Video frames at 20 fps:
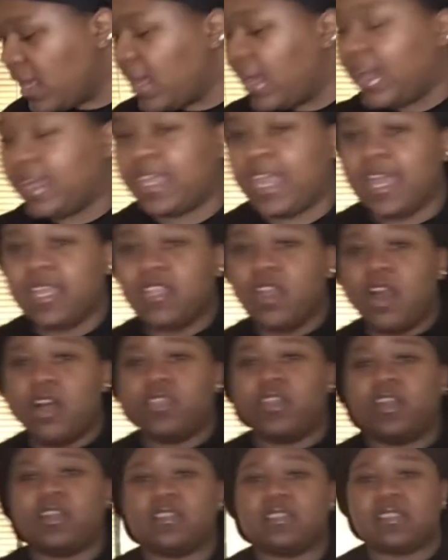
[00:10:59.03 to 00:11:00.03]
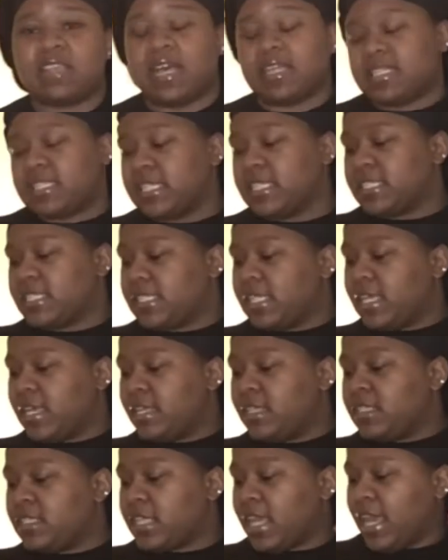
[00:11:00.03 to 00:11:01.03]
again, y'all, they're in the size
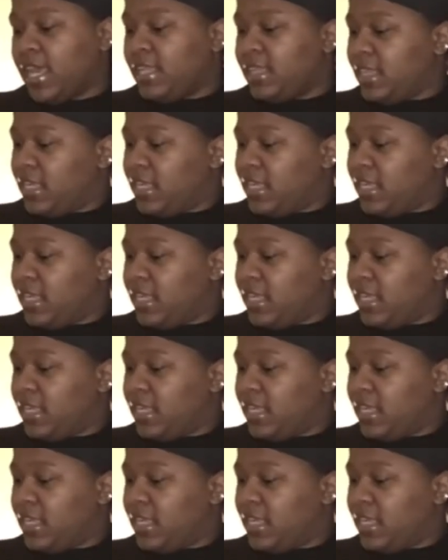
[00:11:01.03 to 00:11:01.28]
16s. And